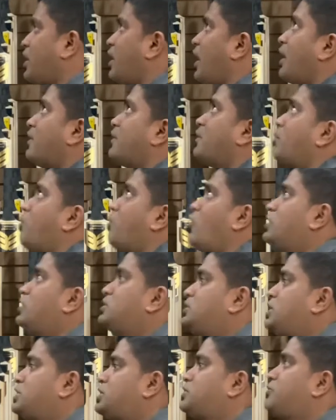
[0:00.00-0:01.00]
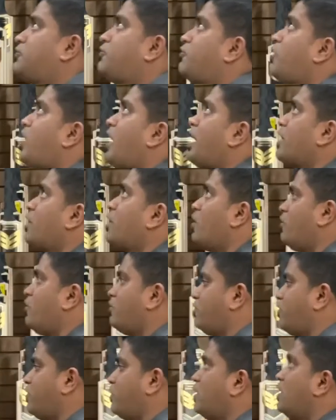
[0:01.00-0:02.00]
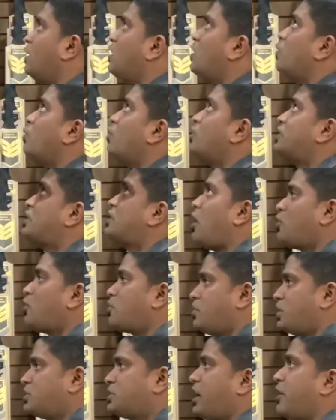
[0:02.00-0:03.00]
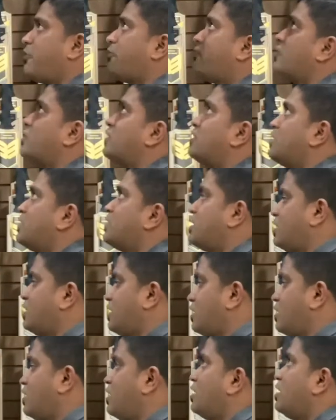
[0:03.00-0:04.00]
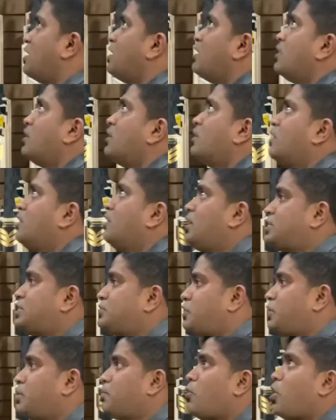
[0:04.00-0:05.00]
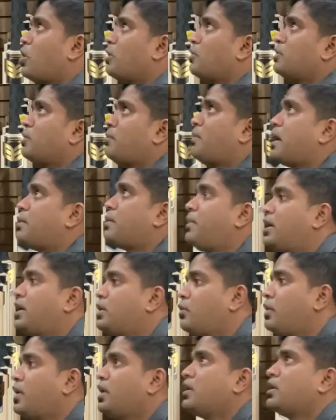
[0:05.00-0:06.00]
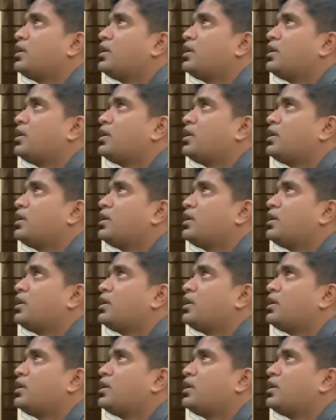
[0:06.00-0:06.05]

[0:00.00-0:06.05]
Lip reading: and the ball is just flying off without much effort. That's for the bottom of the bat, by the way.